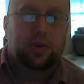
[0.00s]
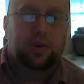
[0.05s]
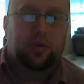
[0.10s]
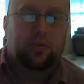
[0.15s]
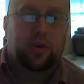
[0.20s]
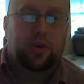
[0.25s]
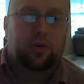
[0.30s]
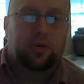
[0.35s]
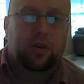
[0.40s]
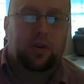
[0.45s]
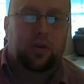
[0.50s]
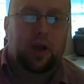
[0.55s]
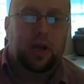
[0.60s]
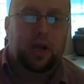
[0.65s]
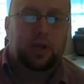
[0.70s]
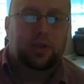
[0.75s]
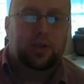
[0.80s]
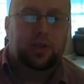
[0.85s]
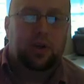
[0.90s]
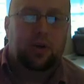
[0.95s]
The original
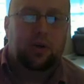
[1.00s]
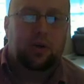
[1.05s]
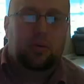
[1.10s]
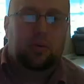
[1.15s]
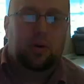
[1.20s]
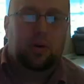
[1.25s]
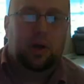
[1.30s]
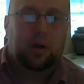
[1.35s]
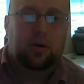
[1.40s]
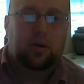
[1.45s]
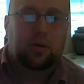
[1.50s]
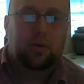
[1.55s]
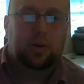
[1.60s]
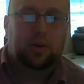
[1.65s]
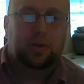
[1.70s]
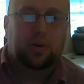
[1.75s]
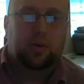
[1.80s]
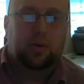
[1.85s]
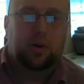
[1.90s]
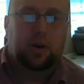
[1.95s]
50, right? So
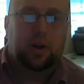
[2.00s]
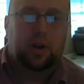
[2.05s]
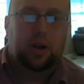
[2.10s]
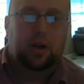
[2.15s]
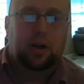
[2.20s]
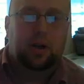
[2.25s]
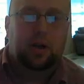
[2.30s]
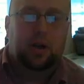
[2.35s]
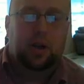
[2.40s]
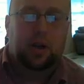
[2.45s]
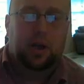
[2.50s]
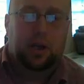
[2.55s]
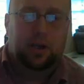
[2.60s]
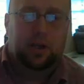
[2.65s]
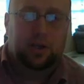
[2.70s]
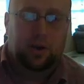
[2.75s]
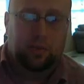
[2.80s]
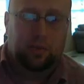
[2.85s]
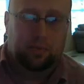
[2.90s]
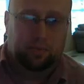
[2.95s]
I don't know what's going on here.
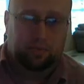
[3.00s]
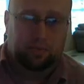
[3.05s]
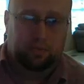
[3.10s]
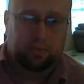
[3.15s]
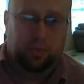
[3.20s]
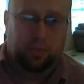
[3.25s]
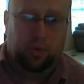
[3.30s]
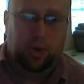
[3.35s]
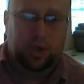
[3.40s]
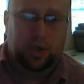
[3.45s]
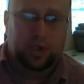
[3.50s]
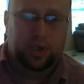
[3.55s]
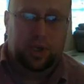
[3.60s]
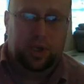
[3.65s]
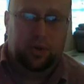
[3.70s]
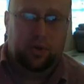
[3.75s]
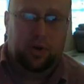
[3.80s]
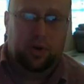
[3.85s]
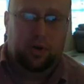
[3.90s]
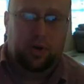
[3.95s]
So
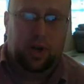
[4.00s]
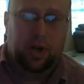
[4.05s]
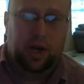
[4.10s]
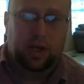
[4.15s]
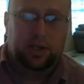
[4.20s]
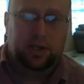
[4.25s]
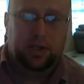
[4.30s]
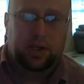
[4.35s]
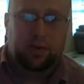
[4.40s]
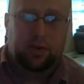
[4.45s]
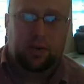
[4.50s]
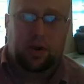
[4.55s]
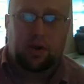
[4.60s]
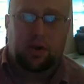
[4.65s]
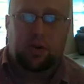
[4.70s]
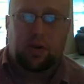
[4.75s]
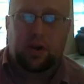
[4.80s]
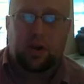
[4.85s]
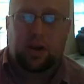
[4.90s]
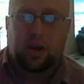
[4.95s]

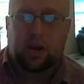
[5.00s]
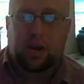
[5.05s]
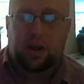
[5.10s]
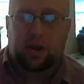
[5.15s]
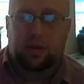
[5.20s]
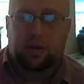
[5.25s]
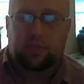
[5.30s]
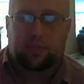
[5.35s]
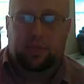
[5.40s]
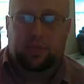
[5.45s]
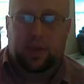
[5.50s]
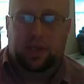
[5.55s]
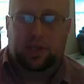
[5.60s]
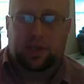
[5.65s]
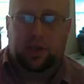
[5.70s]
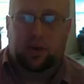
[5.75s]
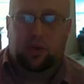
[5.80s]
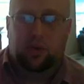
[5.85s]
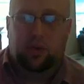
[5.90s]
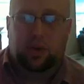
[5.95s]
0.090,
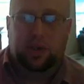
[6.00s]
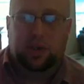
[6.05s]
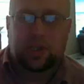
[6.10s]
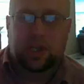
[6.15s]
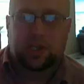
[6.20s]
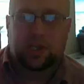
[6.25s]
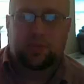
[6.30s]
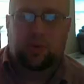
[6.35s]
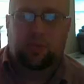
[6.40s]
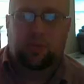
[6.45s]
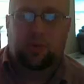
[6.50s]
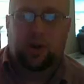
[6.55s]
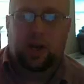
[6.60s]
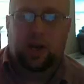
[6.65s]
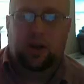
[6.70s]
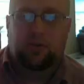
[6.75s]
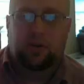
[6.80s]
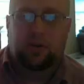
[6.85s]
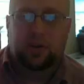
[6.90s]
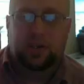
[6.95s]
that's the coolest
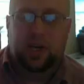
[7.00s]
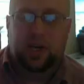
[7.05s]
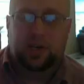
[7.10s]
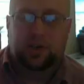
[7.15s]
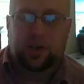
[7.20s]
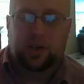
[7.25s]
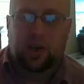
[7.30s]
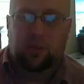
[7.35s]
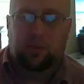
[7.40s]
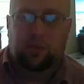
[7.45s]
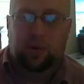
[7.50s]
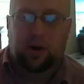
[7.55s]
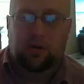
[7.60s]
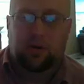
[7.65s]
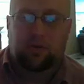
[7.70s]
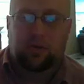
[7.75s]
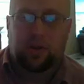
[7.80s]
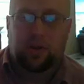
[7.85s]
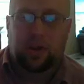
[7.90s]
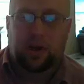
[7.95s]
decimal point ever. It's
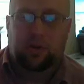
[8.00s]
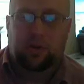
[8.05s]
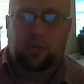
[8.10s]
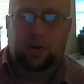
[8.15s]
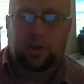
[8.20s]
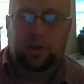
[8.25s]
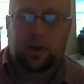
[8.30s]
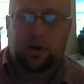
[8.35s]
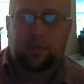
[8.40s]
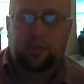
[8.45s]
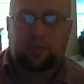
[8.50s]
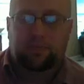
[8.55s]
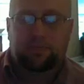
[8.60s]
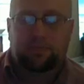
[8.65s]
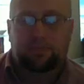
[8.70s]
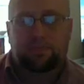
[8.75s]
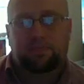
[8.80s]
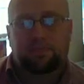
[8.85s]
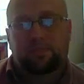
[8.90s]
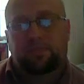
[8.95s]
actually above where the numbers
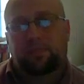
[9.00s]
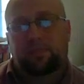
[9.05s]
are.